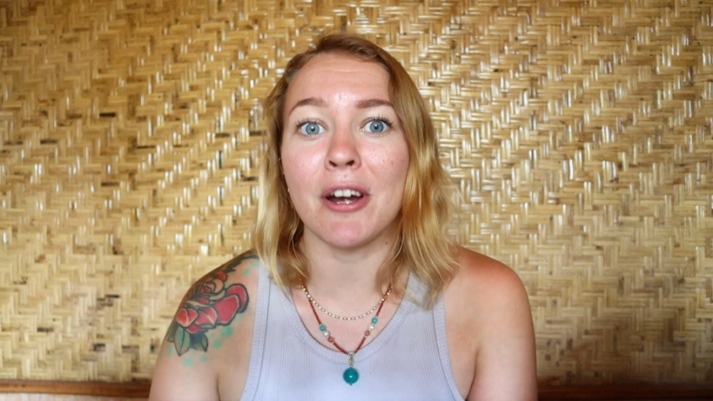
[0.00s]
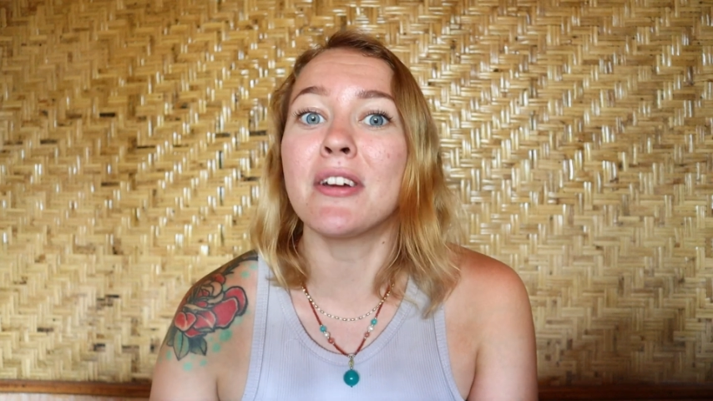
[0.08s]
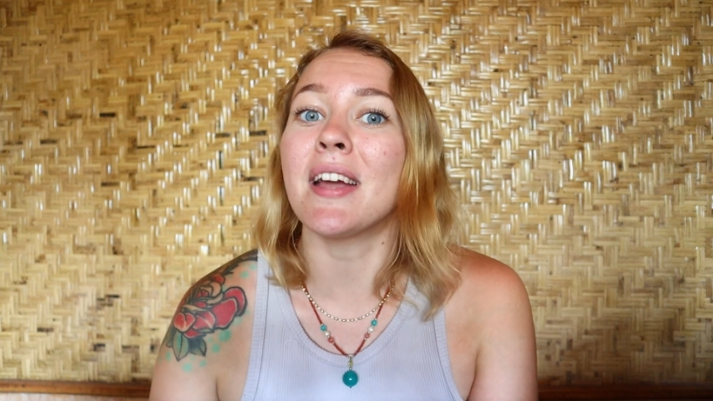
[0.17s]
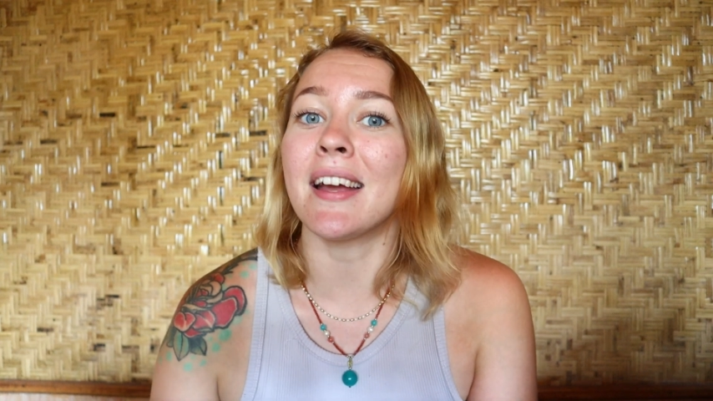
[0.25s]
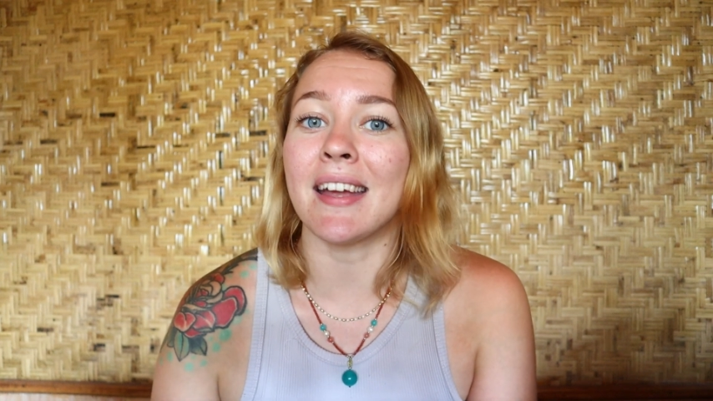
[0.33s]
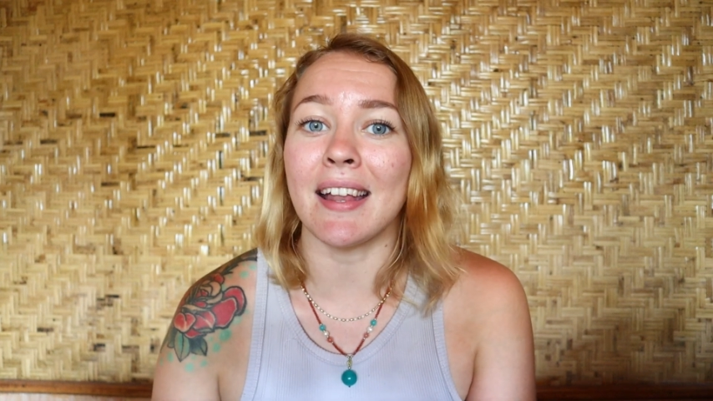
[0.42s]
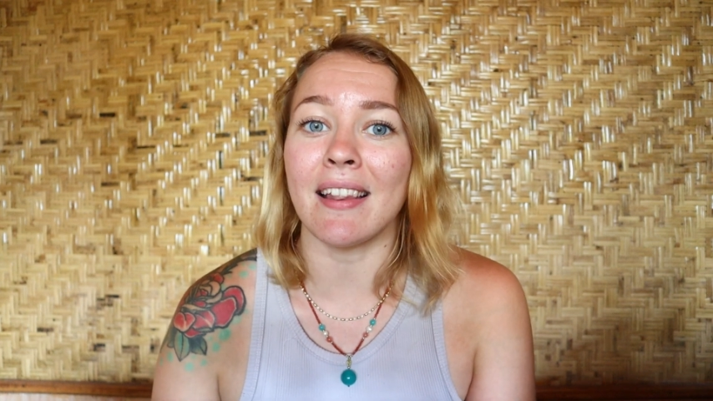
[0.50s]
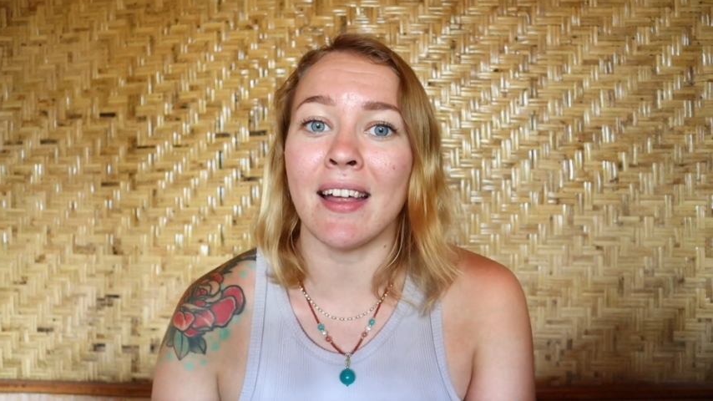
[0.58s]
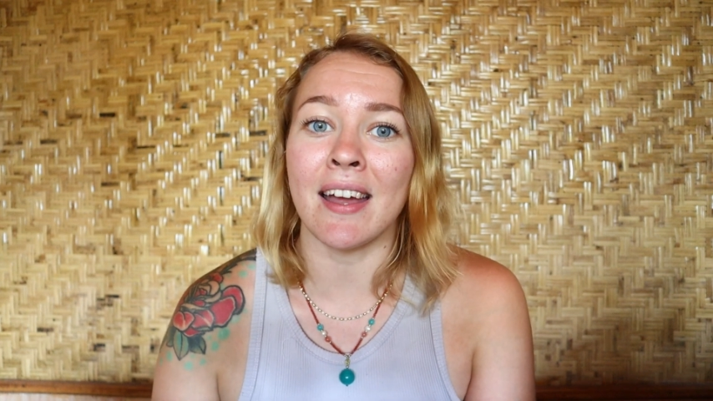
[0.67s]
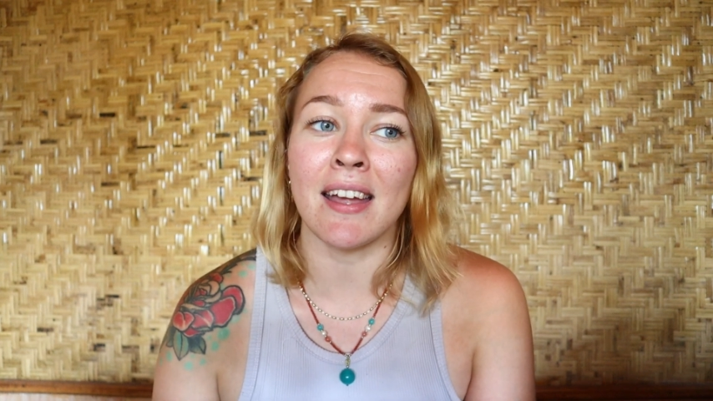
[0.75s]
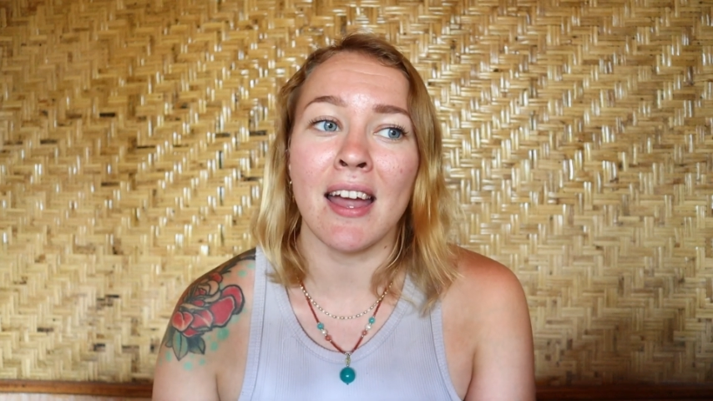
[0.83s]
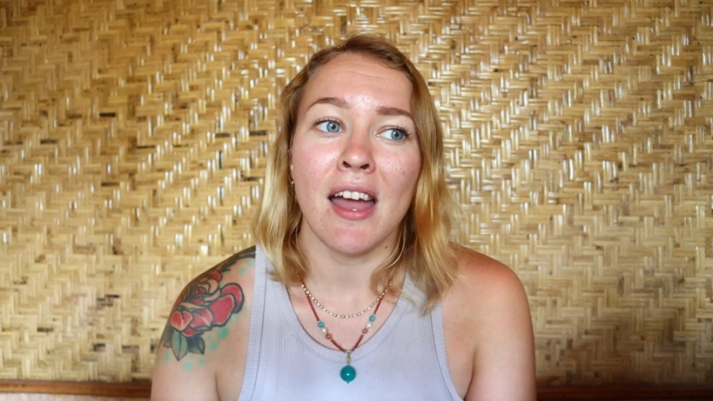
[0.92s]
where you can get
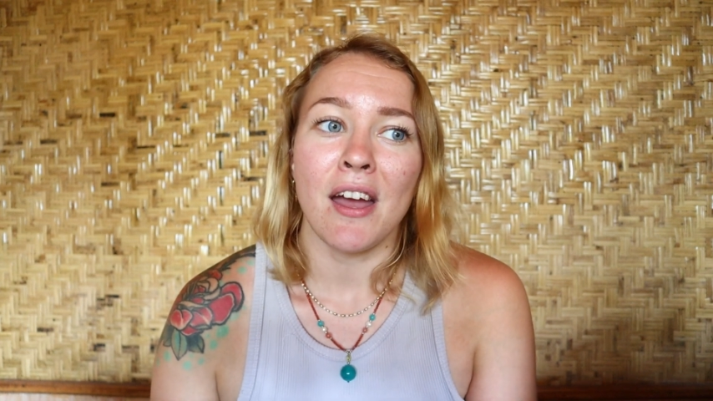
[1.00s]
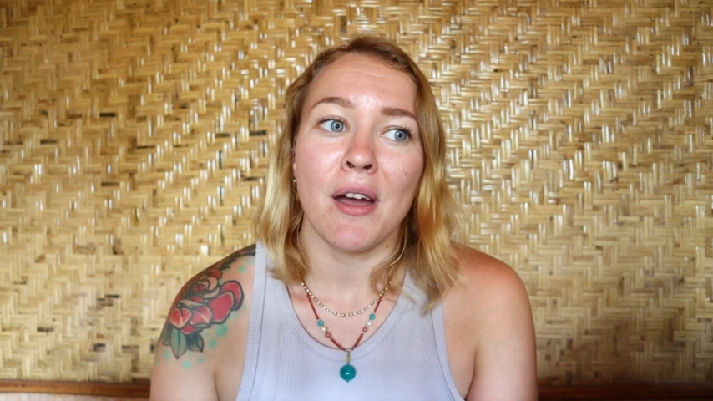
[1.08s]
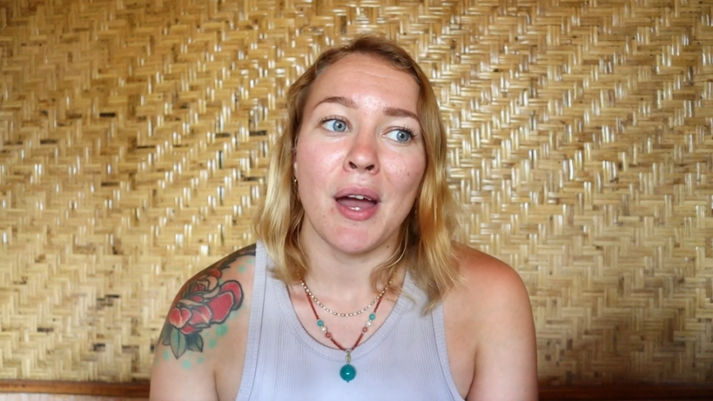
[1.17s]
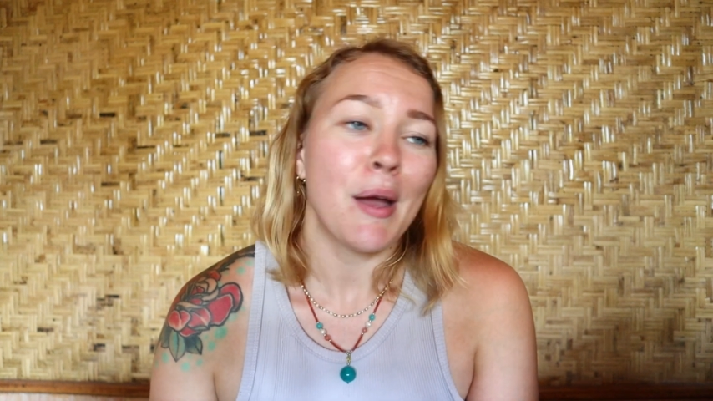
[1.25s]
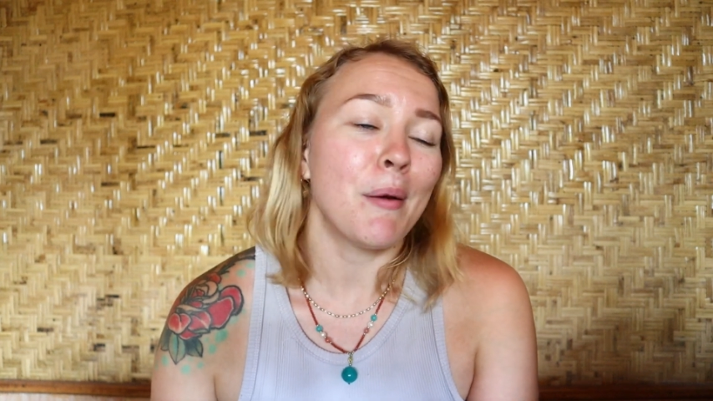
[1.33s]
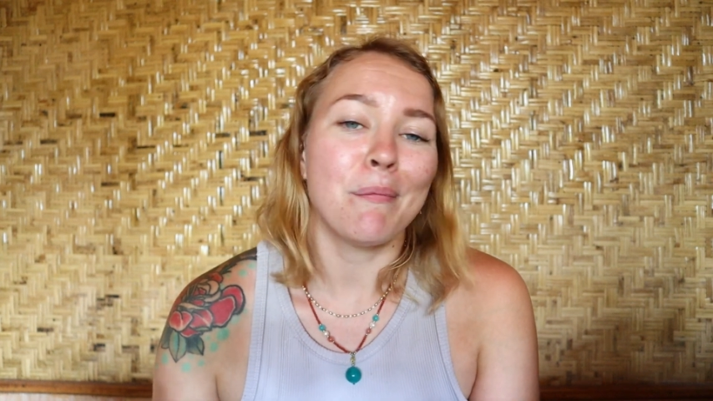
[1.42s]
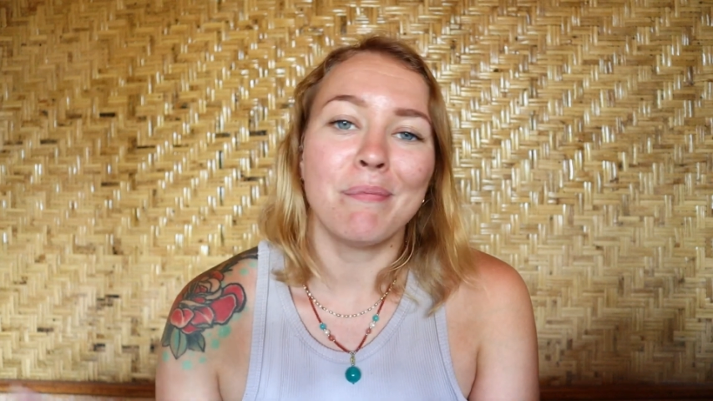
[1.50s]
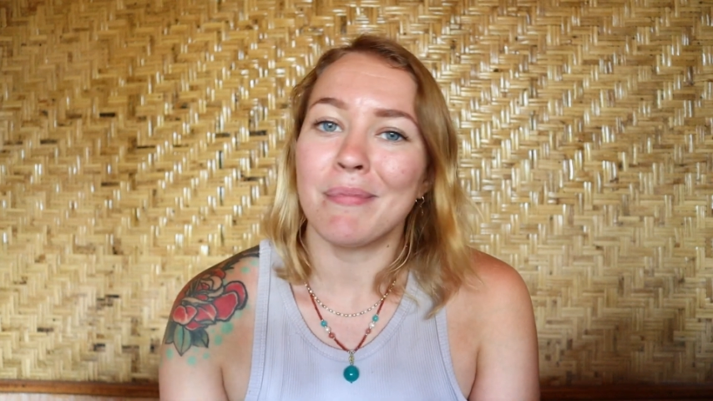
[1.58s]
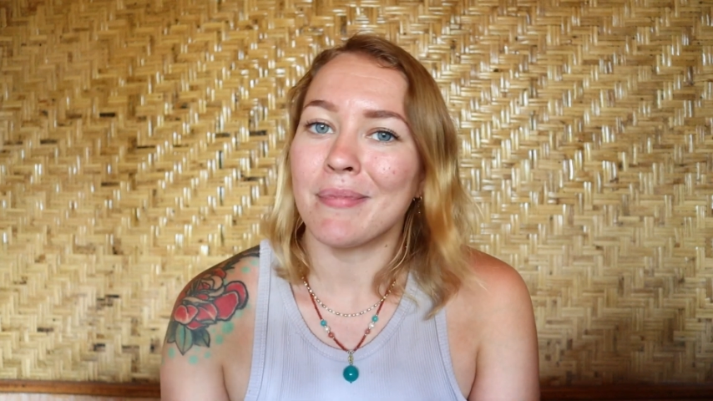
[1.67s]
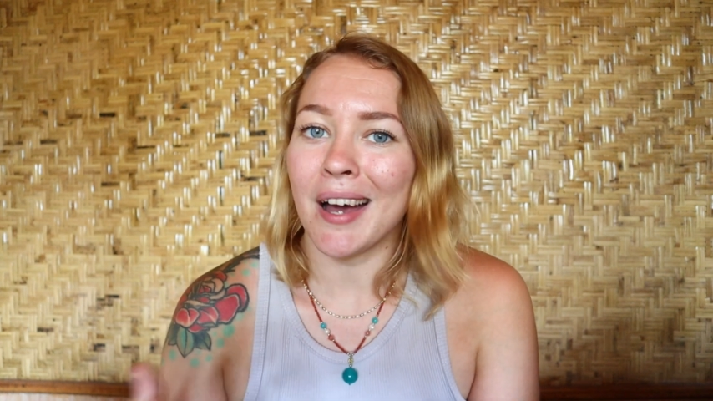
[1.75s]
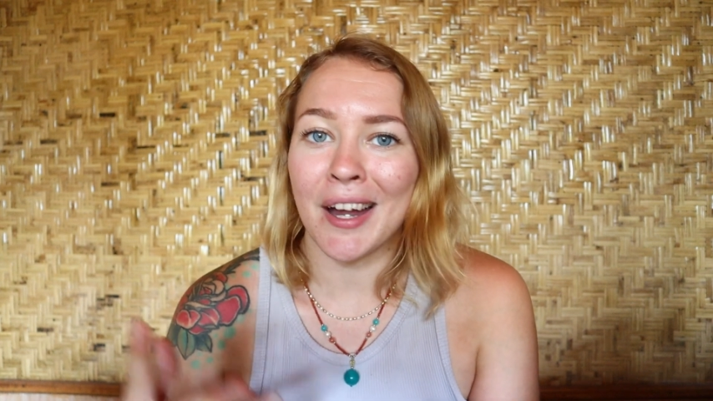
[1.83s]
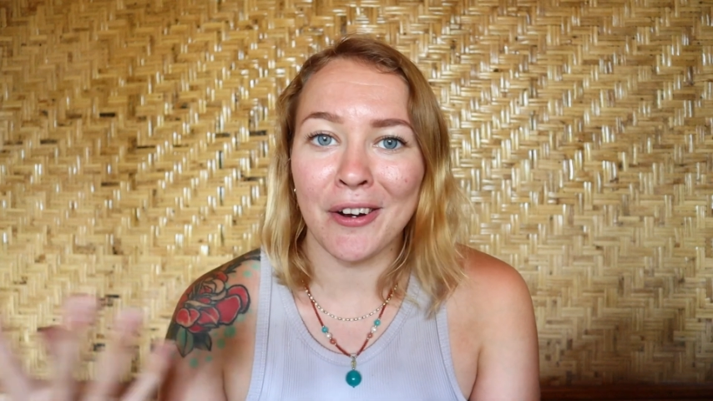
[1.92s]
like
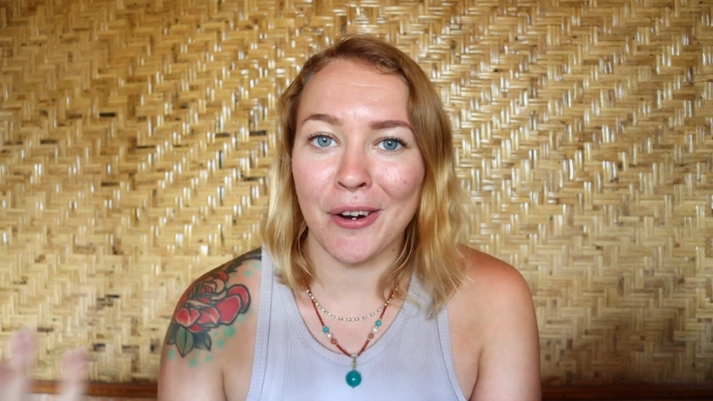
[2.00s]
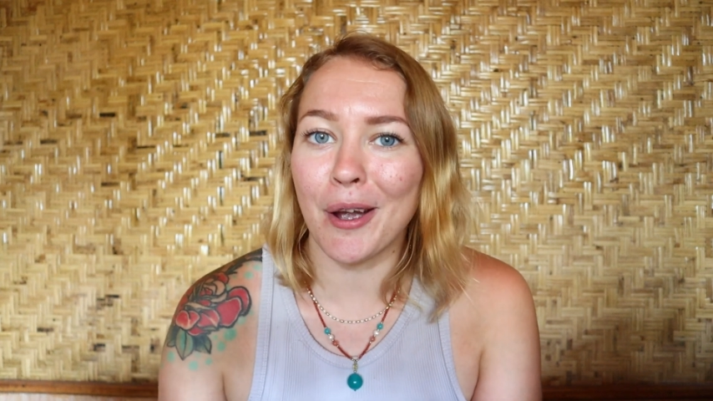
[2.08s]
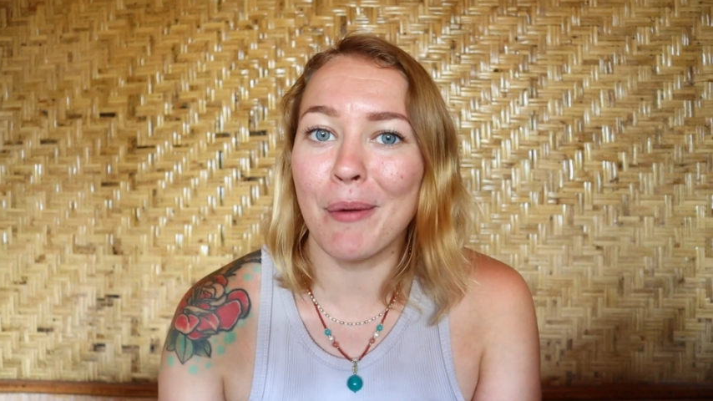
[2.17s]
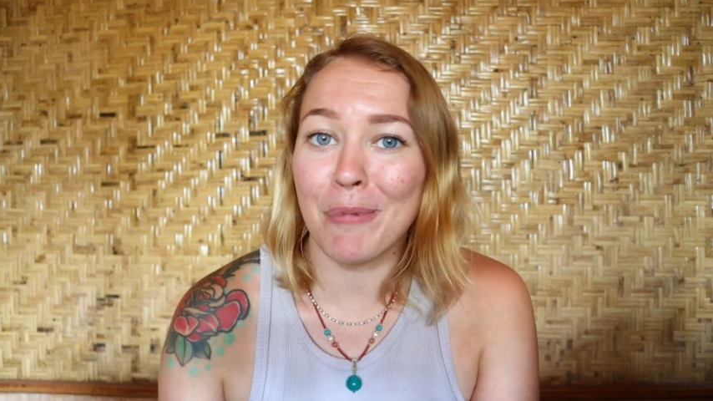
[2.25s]
other